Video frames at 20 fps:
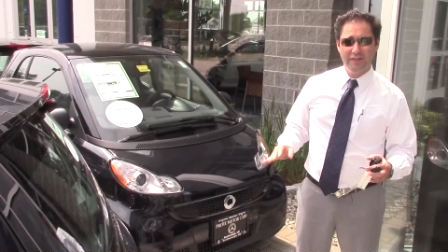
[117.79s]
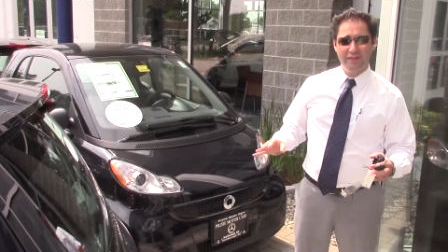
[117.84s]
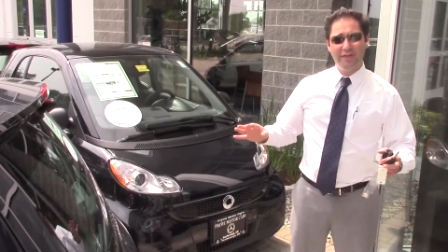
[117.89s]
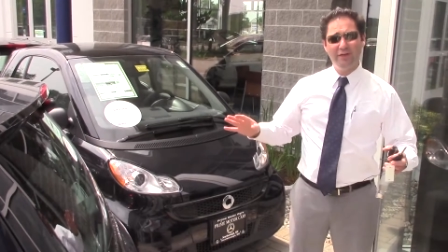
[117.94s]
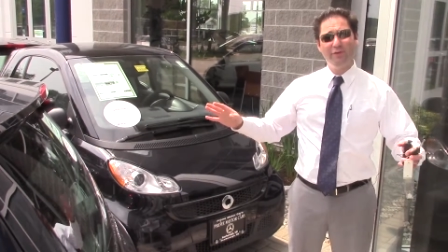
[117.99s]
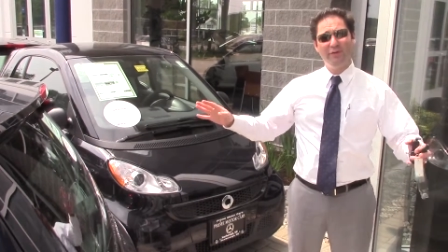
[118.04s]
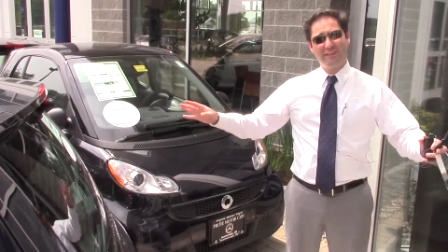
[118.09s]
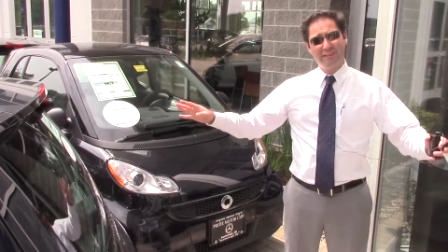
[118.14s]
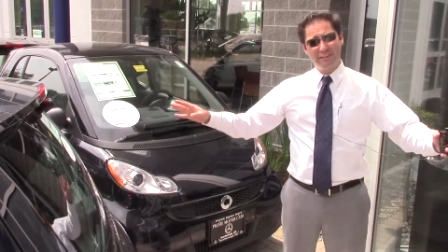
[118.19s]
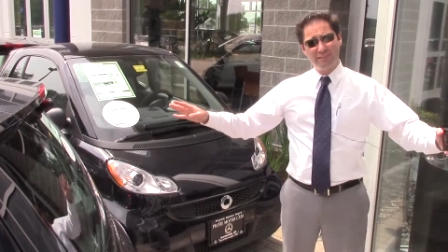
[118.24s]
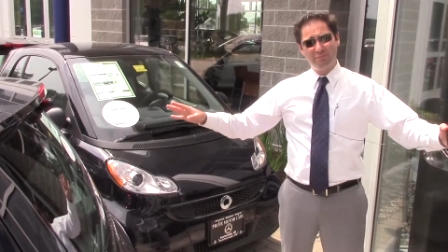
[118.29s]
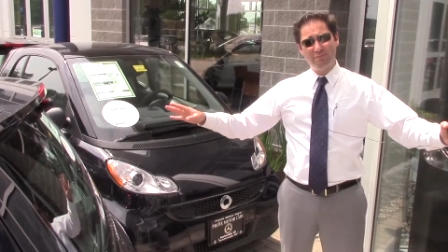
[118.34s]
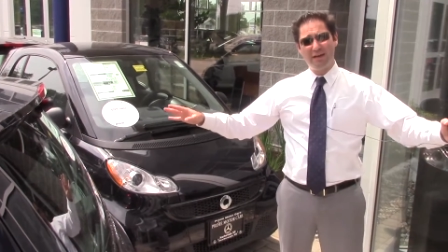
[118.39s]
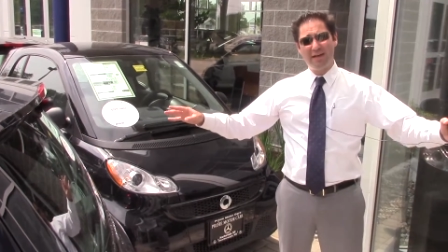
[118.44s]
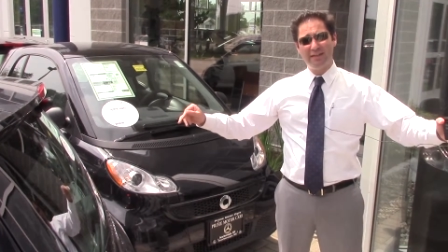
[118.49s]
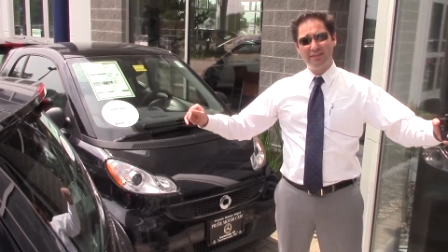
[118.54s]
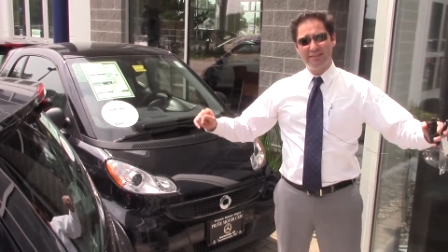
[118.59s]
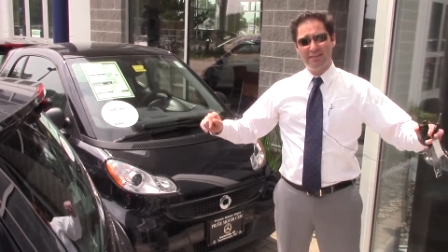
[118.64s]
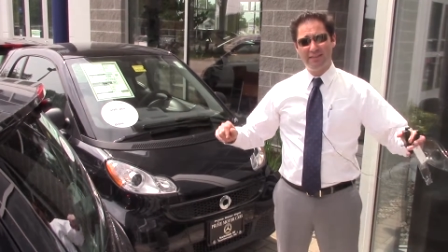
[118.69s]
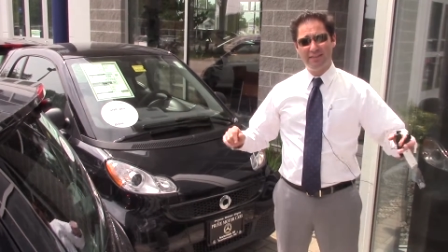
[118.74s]
here at the
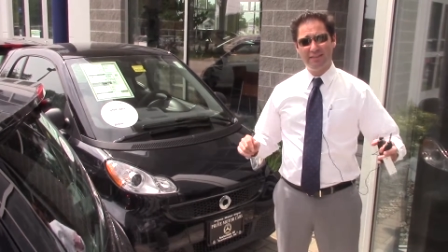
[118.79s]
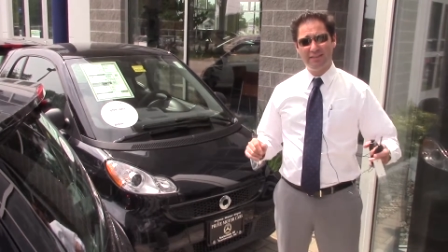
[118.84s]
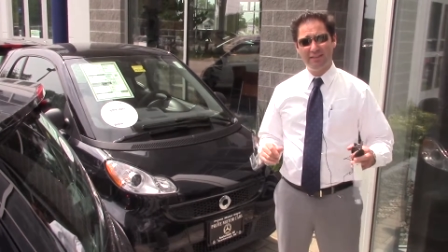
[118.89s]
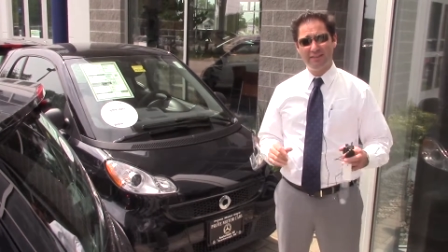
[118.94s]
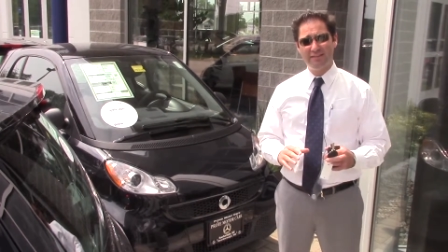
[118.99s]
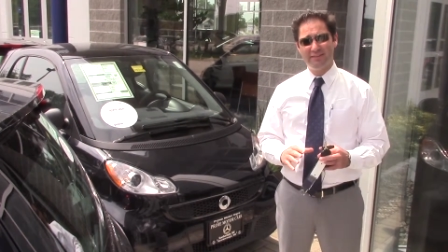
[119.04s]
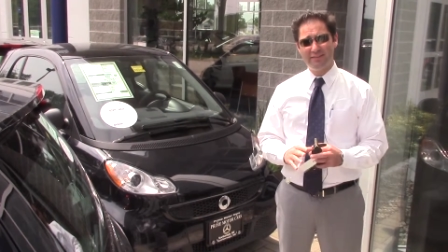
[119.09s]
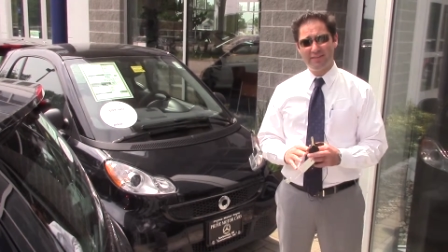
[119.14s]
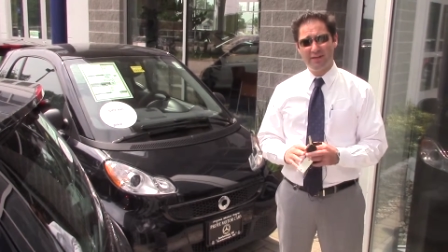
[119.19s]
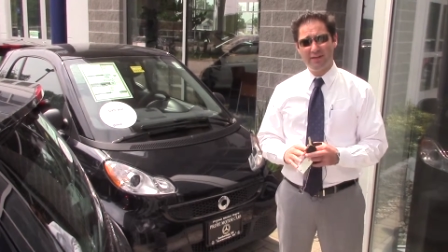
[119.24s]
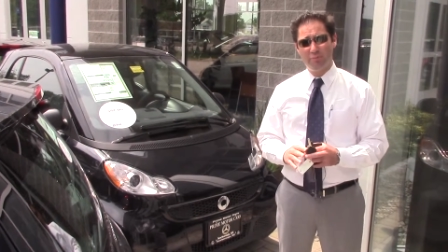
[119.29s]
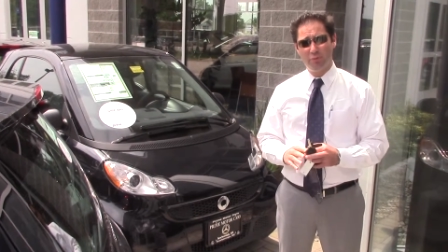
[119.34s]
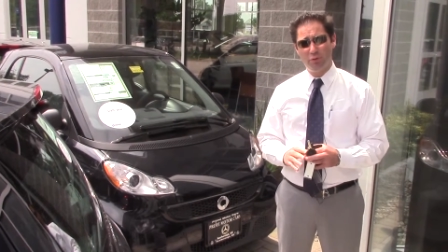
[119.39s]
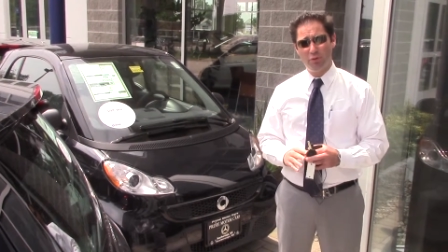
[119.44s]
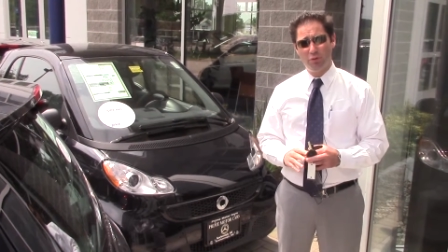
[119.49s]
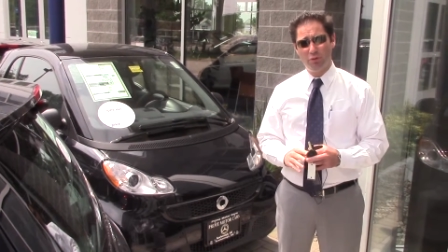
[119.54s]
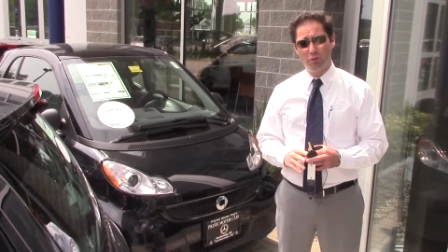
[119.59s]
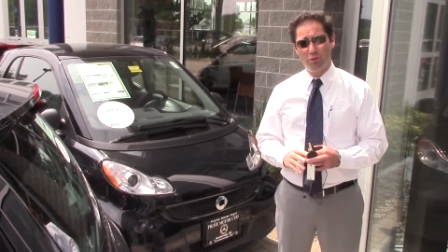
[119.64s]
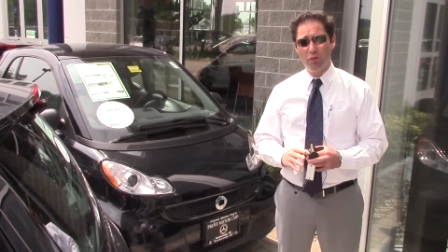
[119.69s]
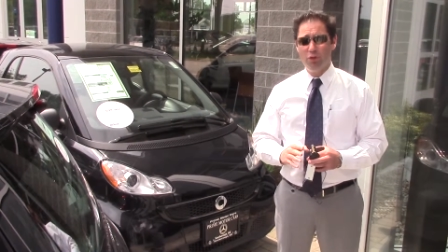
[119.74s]
Smart Center in
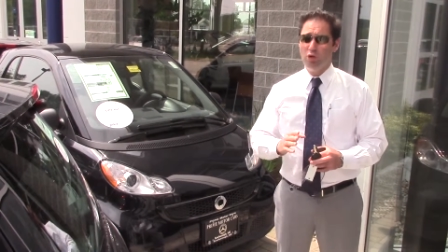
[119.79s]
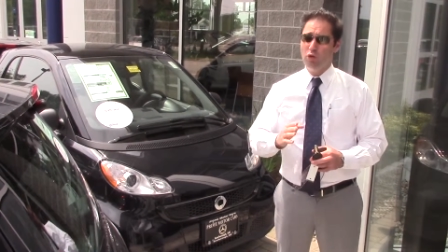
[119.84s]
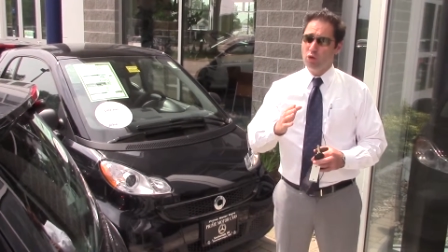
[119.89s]
Scarborough